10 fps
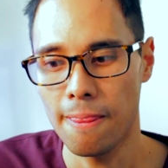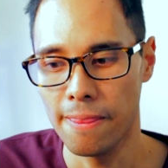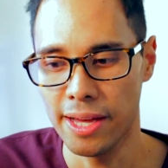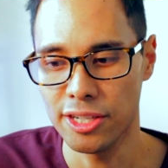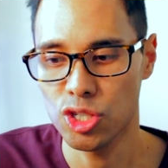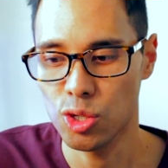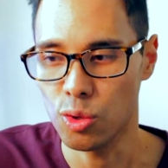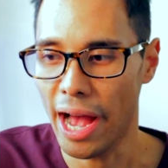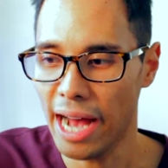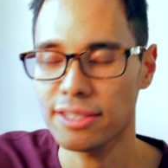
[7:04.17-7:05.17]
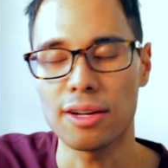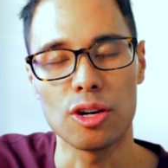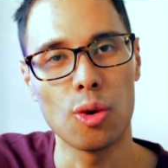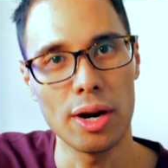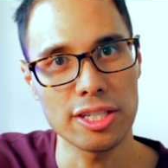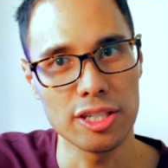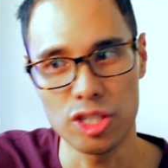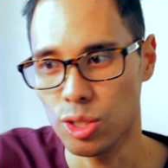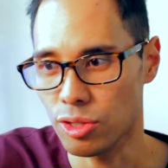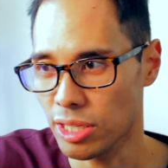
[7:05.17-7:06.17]
than to ask a question
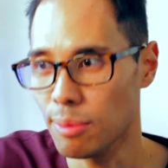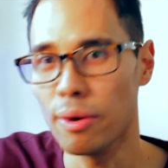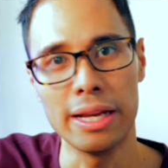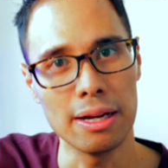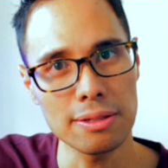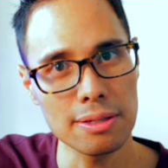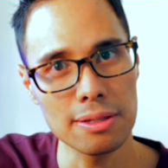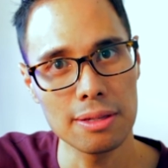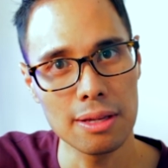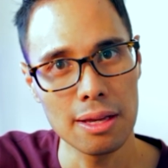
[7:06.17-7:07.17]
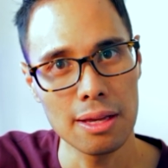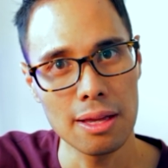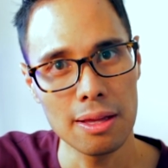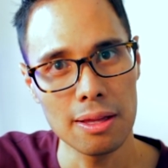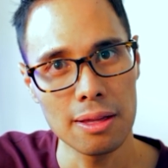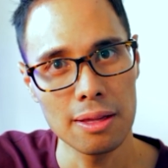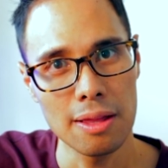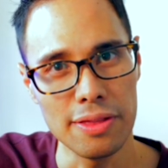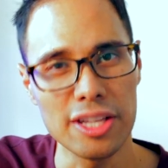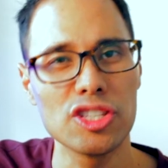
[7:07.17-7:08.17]
to someone else
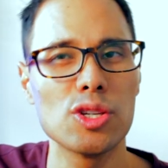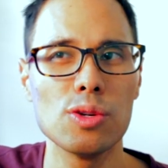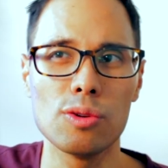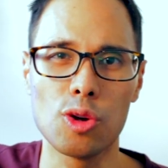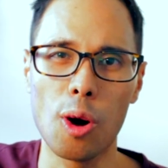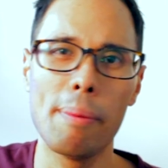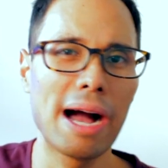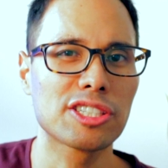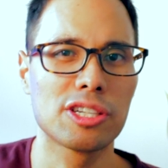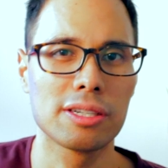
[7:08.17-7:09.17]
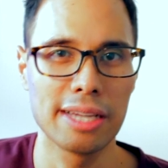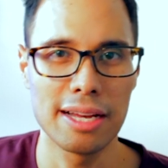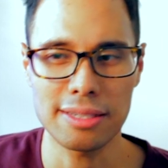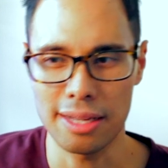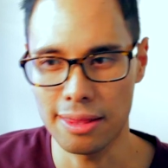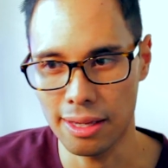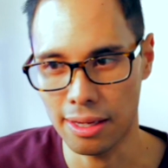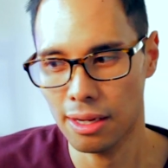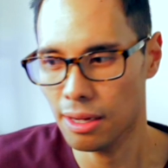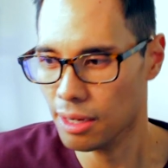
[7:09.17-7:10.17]
than to go back to your desk and
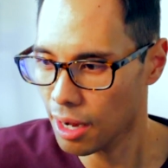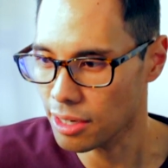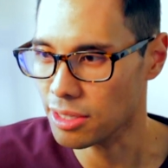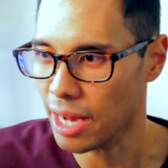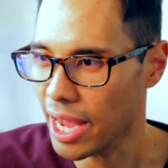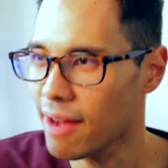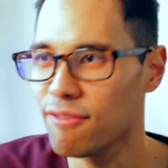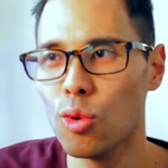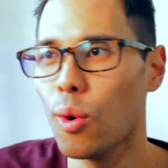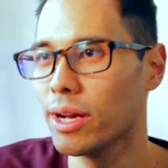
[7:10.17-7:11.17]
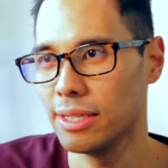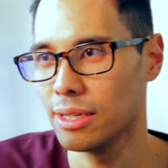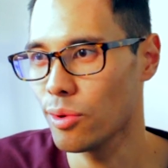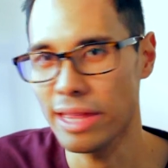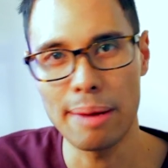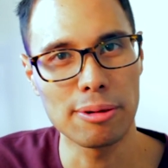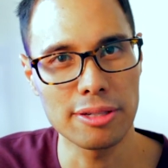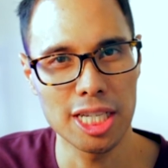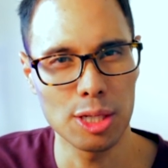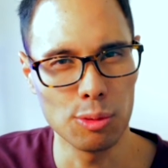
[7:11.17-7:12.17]
think, gosh, I have no idea what that
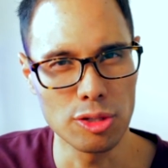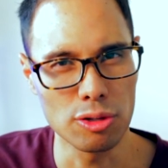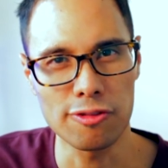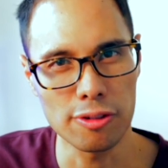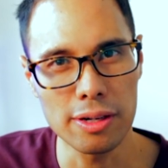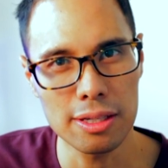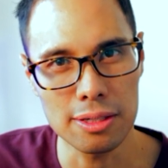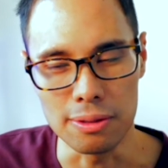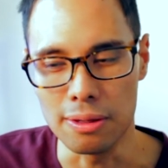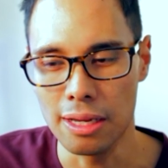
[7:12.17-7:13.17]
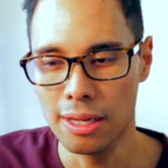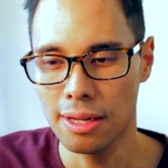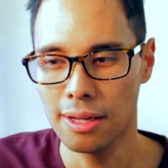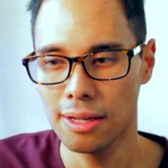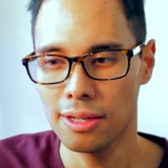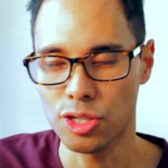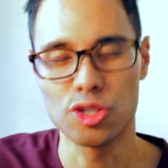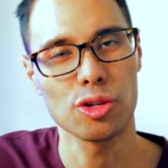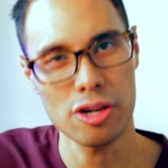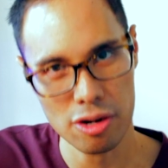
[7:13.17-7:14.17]
person was referring to. So
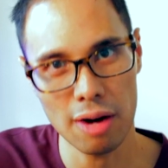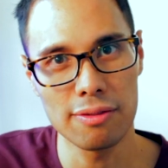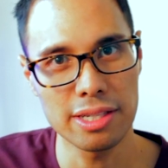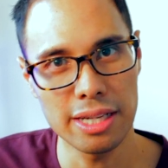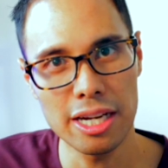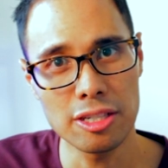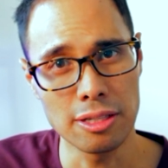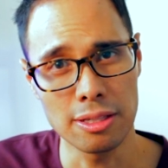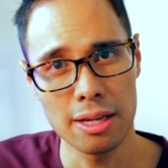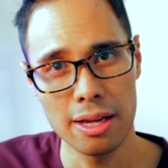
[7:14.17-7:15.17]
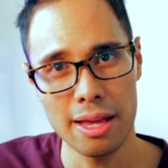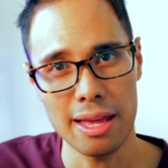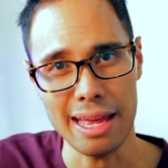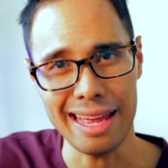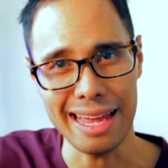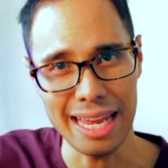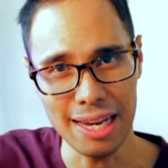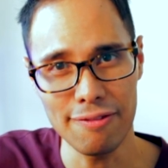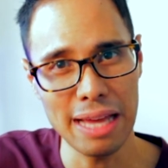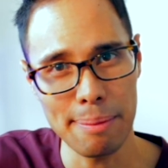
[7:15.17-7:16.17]
during your conversations,
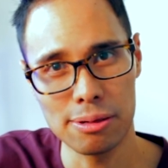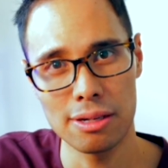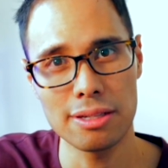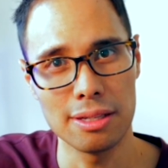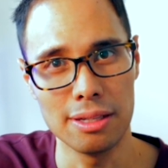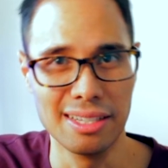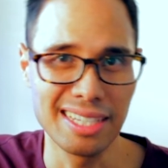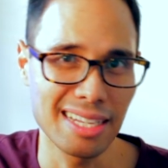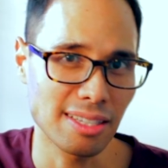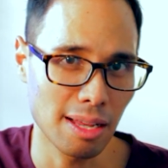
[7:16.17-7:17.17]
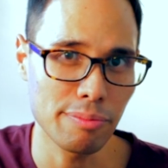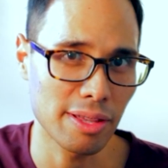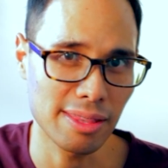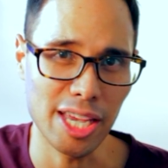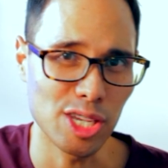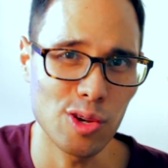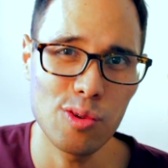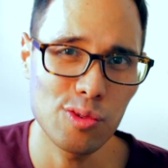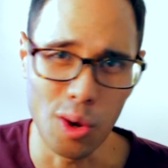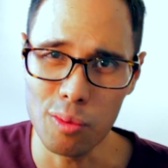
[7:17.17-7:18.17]
if that person says something that
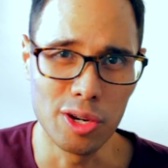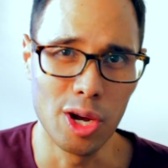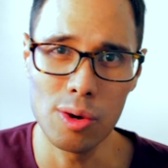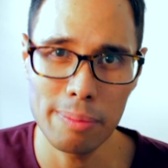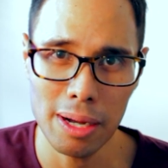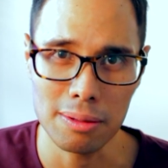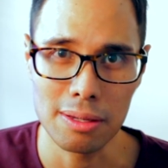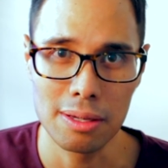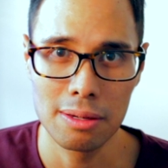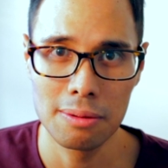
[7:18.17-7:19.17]
you don't know about,